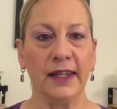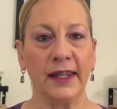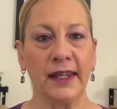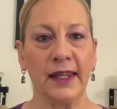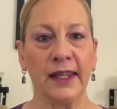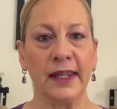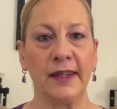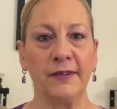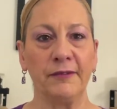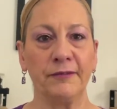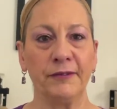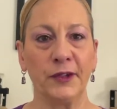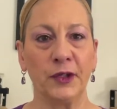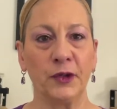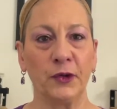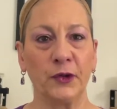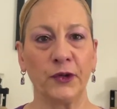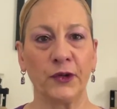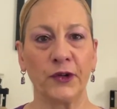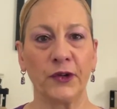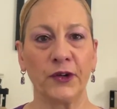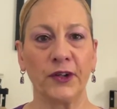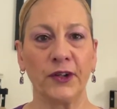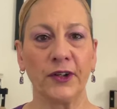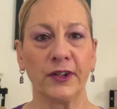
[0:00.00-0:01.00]
If
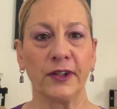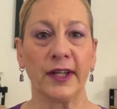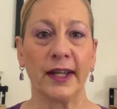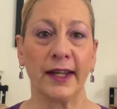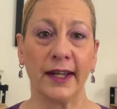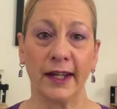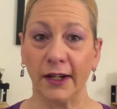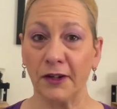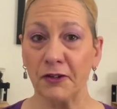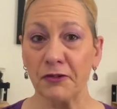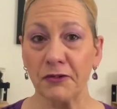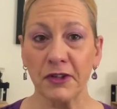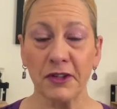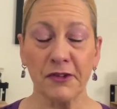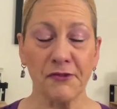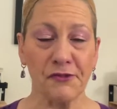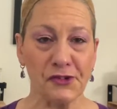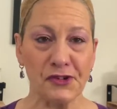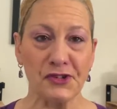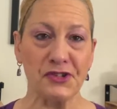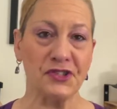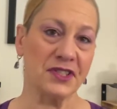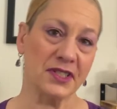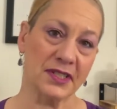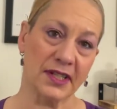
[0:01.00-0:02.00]
you're here for the
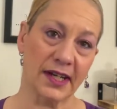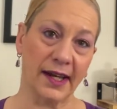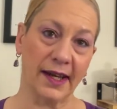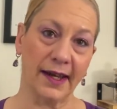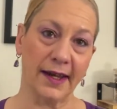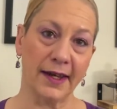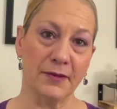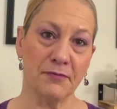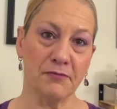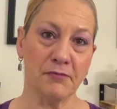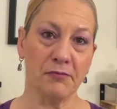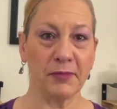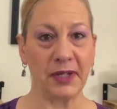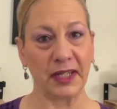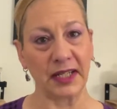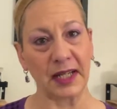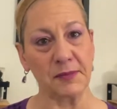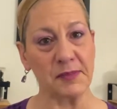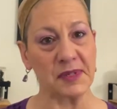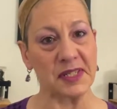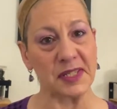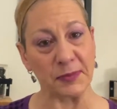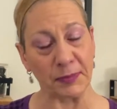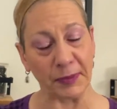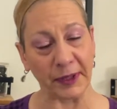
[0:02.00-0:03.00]
first time, my name
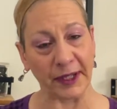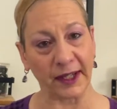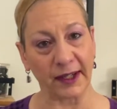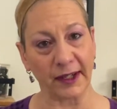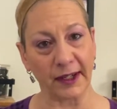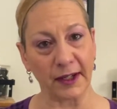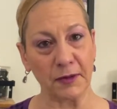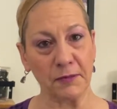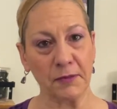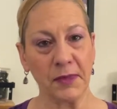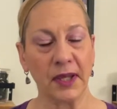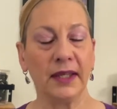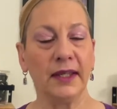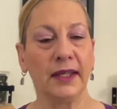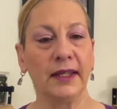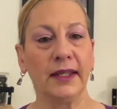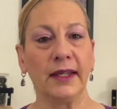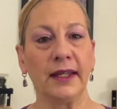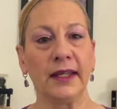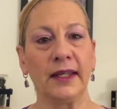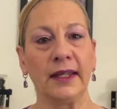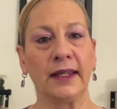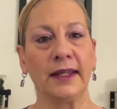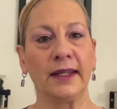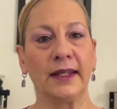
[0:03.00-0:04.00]
is Pam
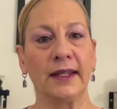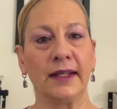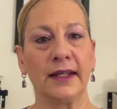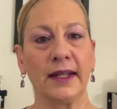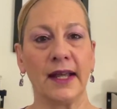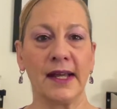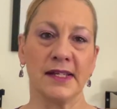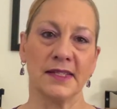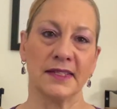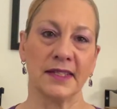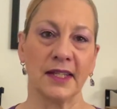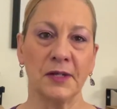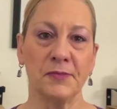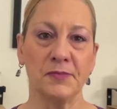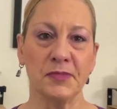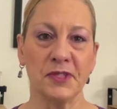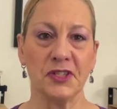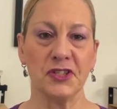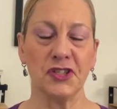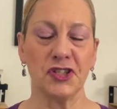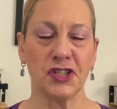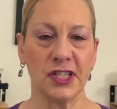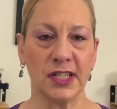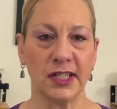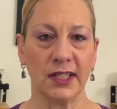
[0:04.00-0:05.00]
and I set up
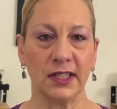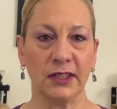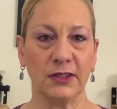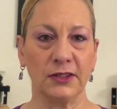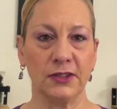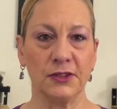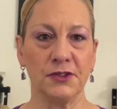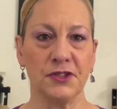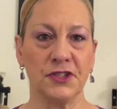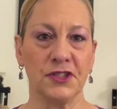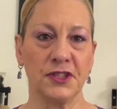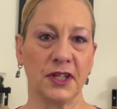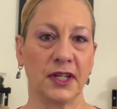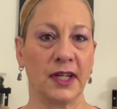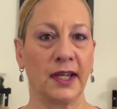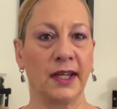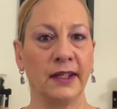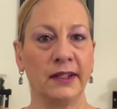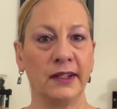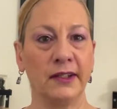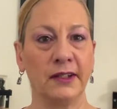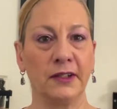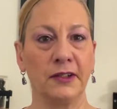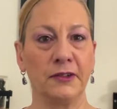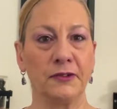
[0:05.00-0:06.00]
this channel to kind
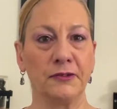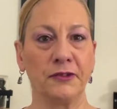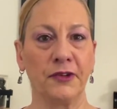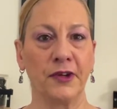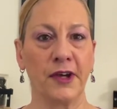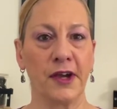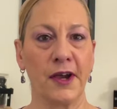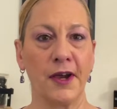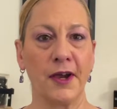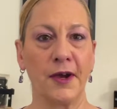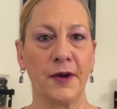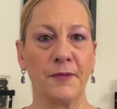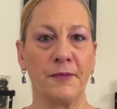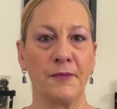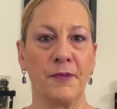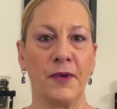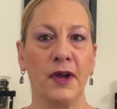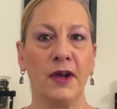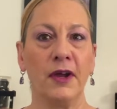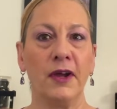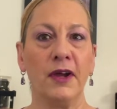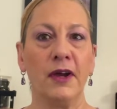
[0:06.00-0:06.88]
of um,